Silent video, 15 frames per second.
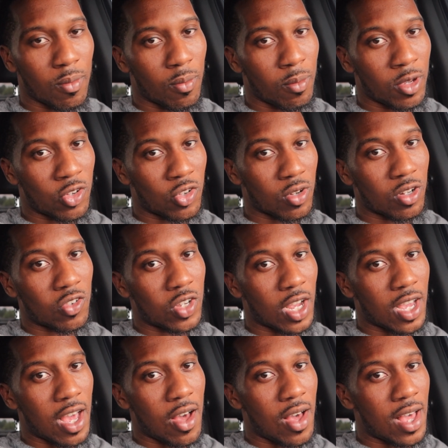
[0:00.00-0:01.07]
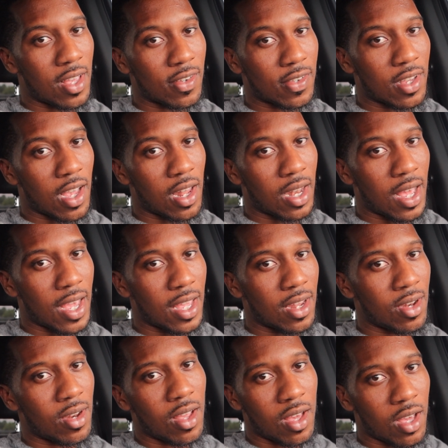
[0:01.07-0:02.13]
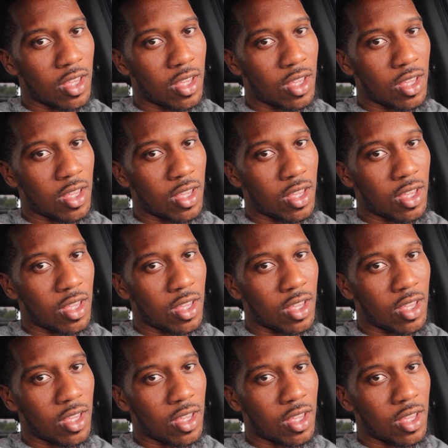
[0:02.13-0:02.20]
be sure to check out Einstein lighting.